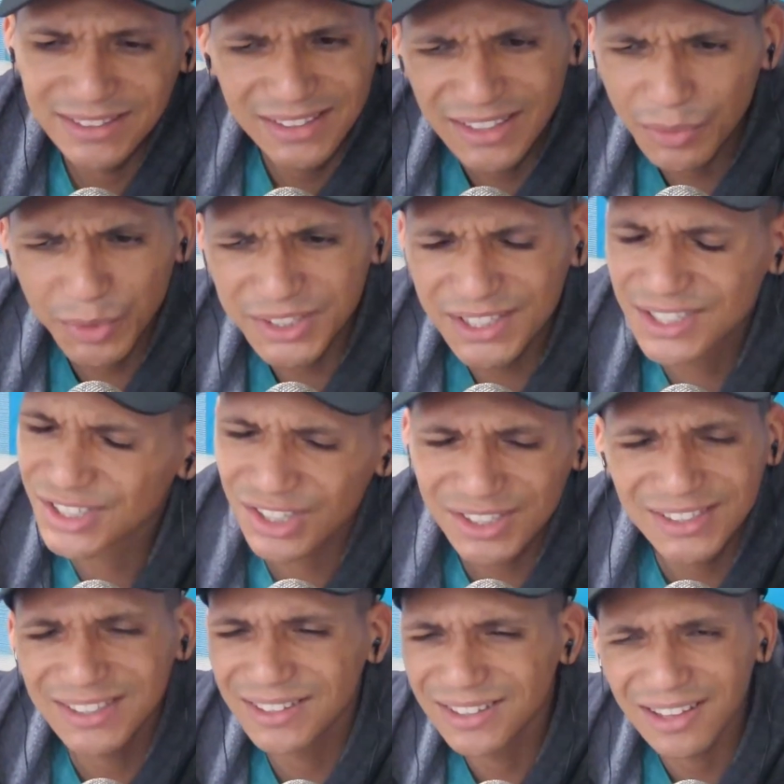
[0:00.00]
Was this
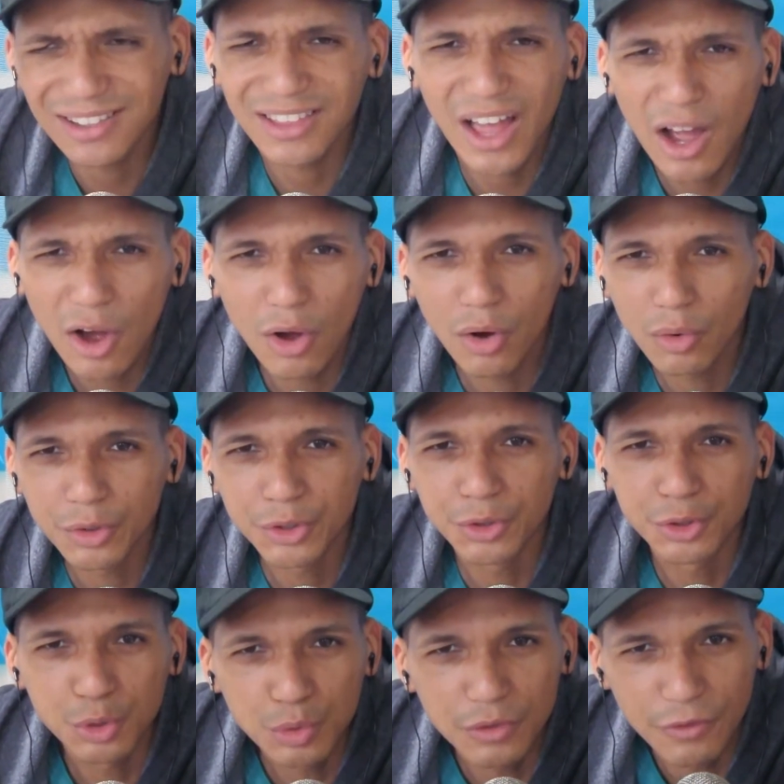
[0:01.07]
just to allow your
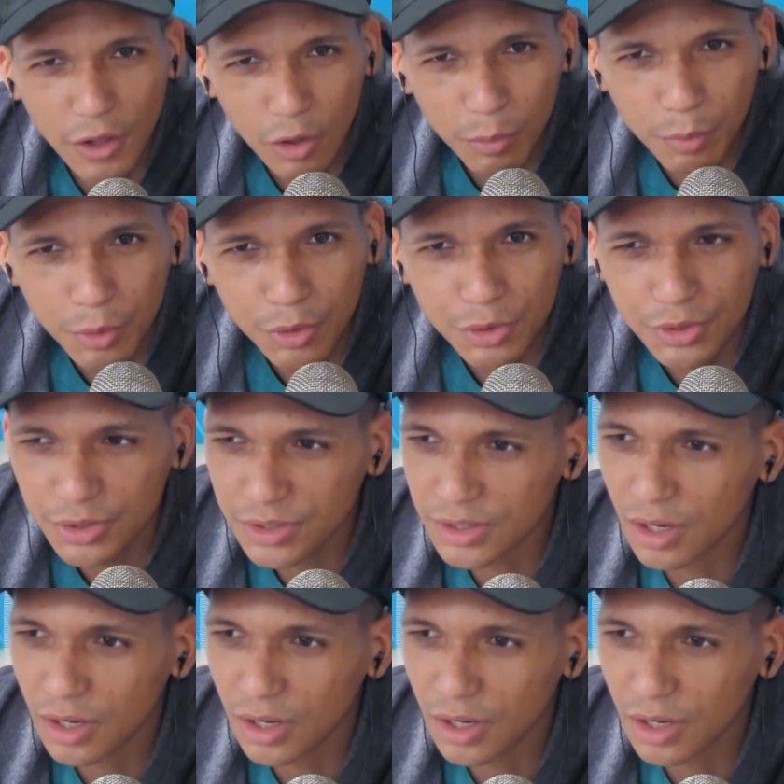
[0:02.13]
new developers